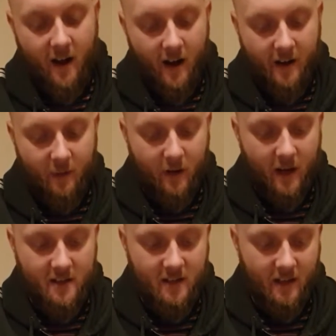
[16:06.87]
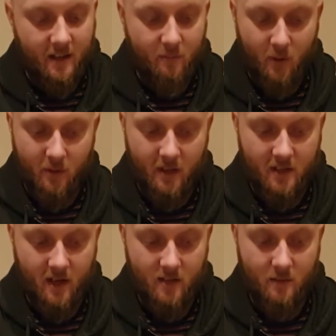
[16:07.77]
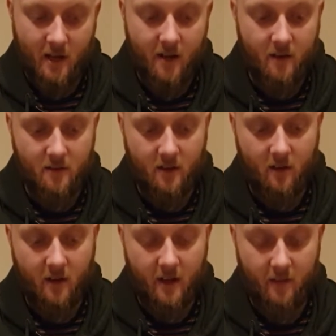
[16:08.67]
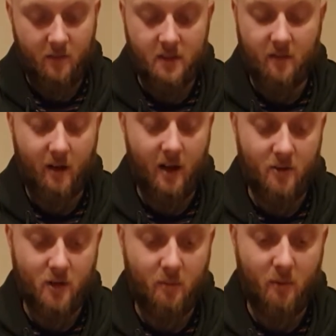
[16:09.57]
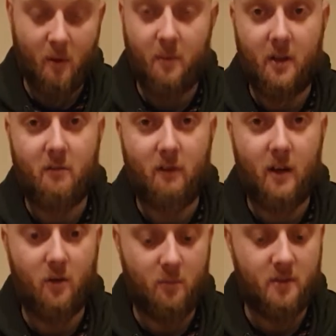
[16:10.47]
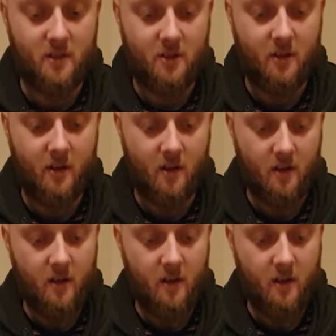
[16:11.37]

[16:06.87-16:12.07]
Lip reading: I think when I seen both of these cards in my hand, I was like, okay, if he doesn't have a hand trap, I might be in a really good position here.